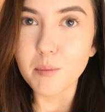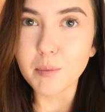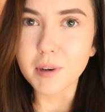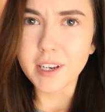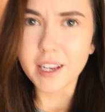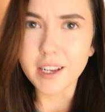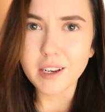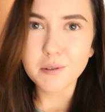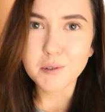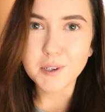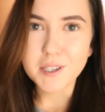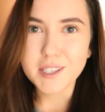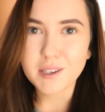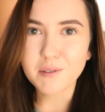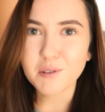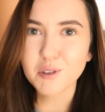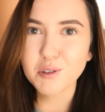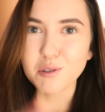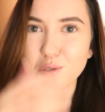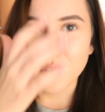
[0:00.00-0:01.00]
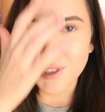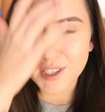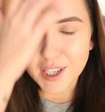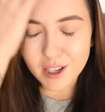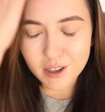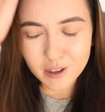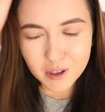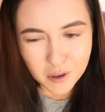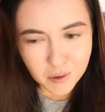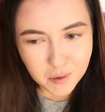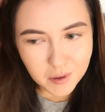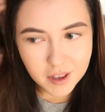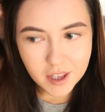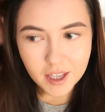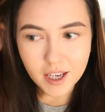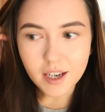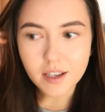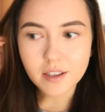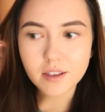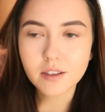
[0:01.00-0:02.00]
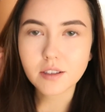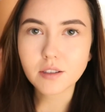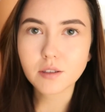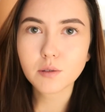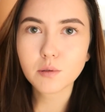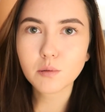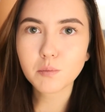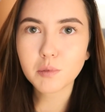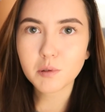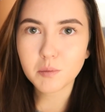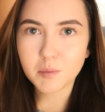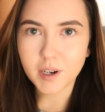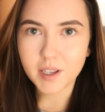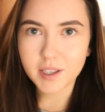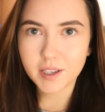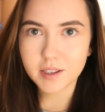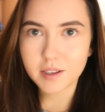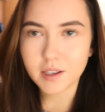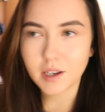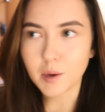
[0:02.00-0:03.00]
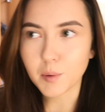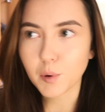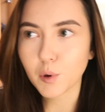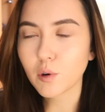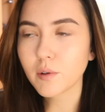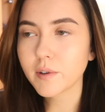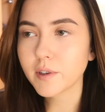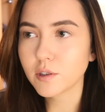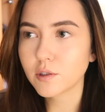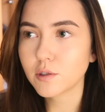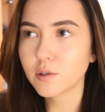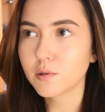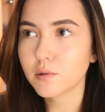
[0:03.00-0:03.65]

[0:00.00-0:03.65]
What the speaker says: But anyways, I wanted to tell you that the supermarket that I'm going